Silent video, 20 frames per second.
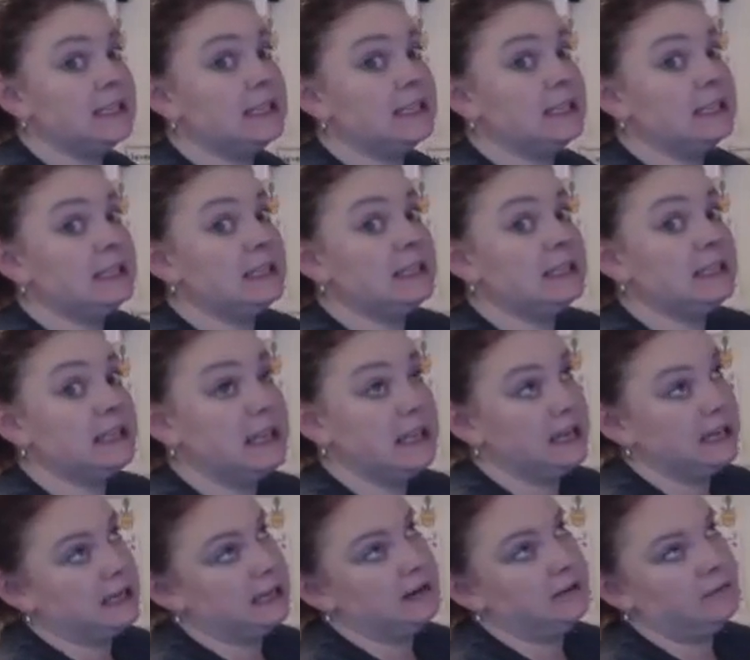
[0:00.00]
to
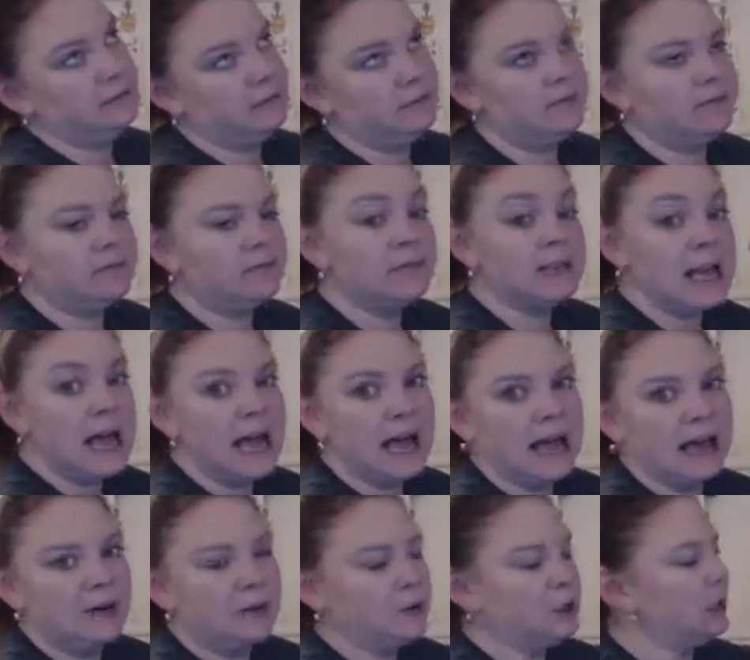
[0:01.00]
10,
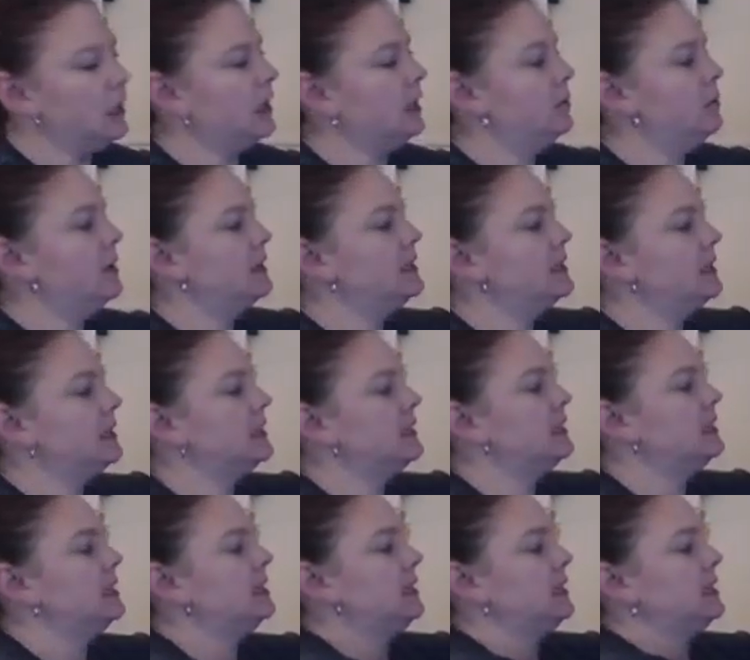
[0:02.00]
9 really, but 6
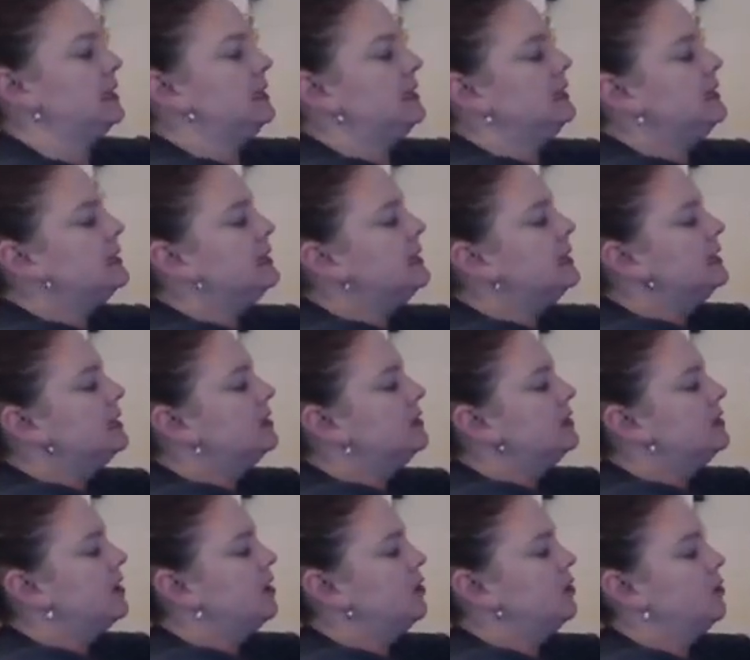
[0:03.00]
to 10.
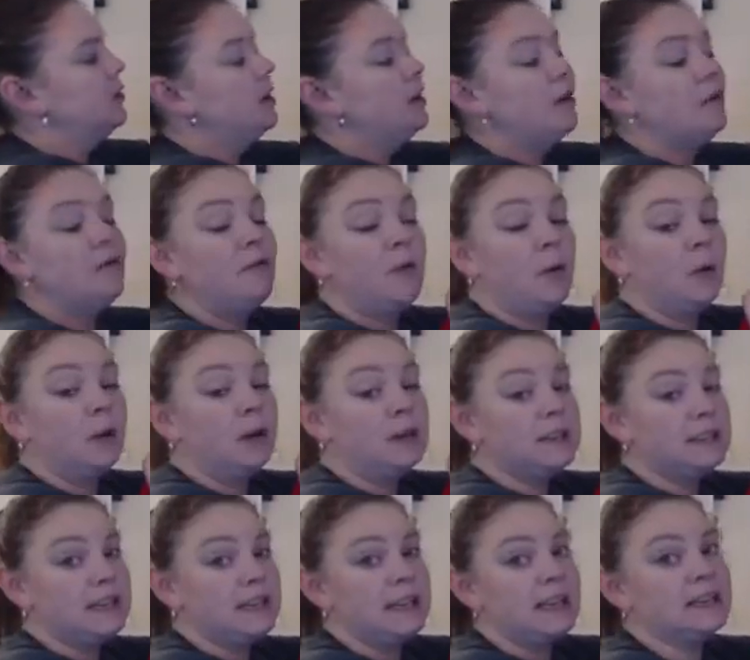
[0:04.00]
So 4
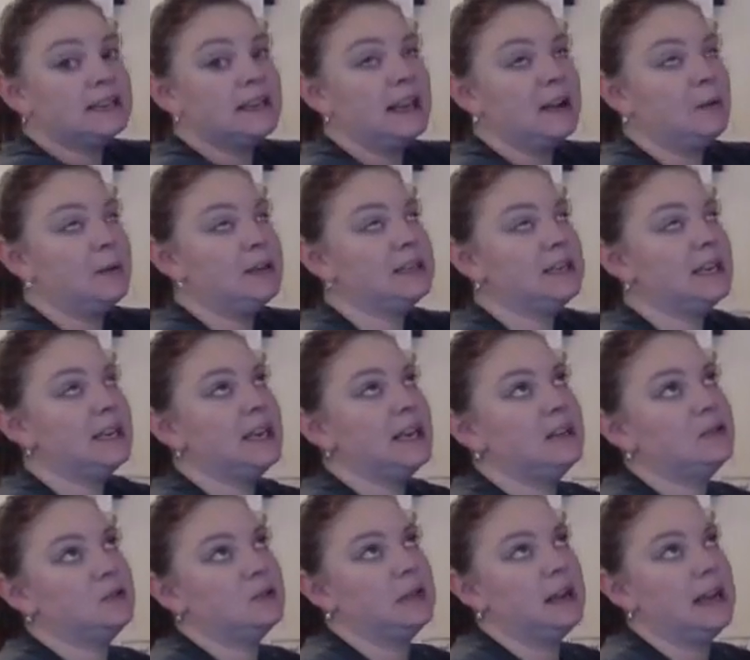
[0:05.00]
to 6, like we said
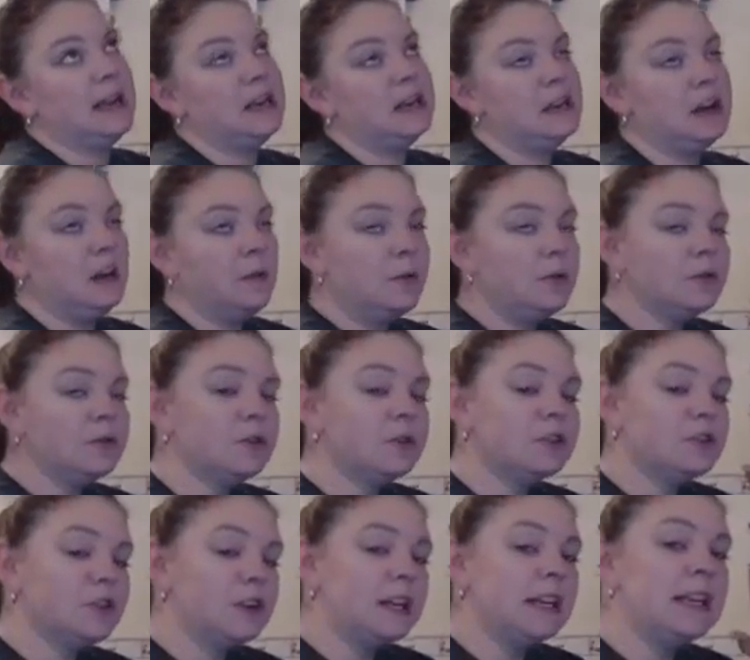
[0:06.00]
yesterday, numbers
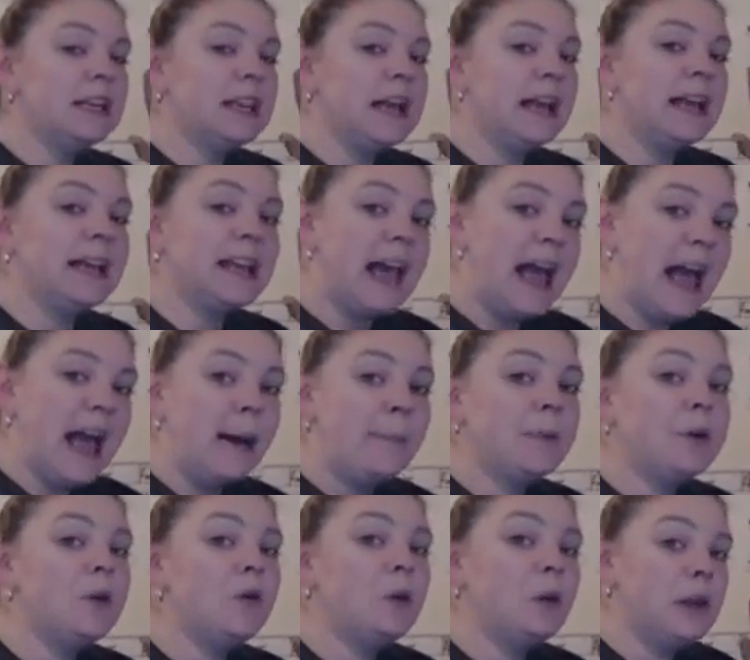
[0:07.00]
are treated like
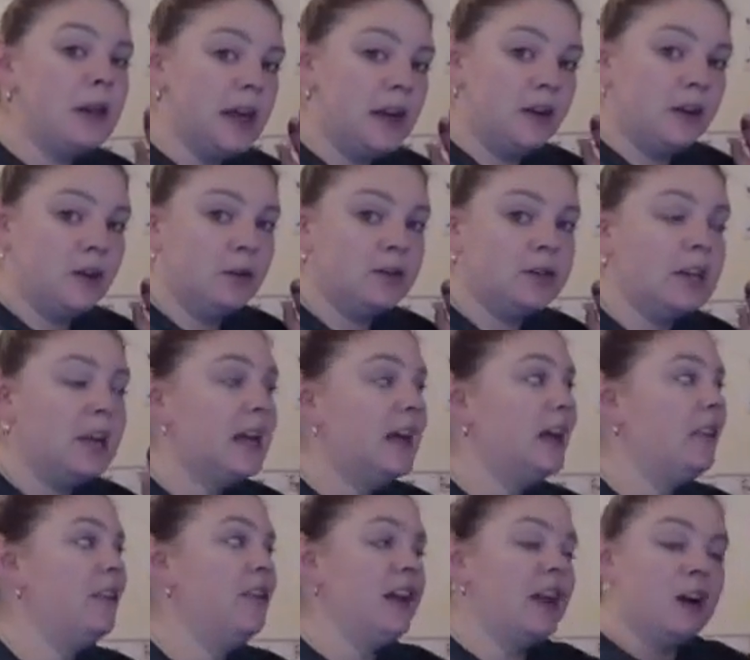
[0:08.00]
capital letters.
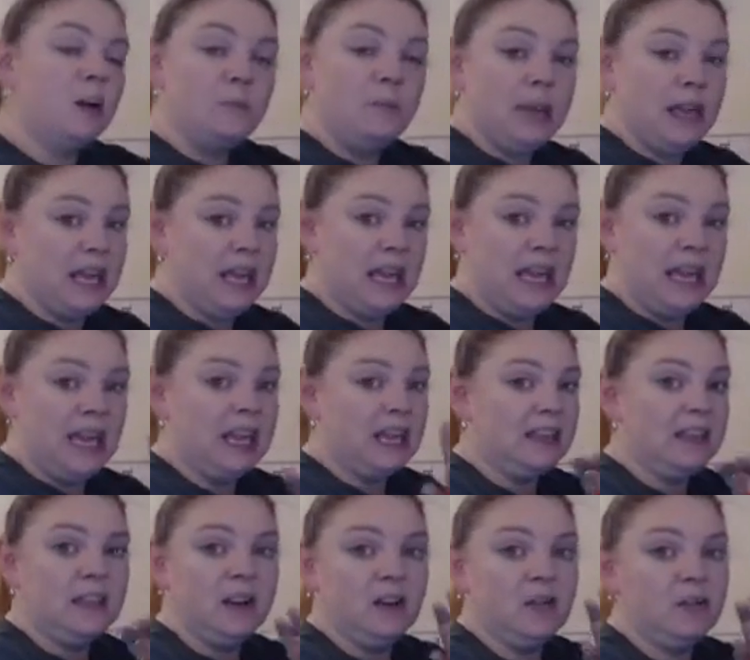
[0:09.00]
They're big.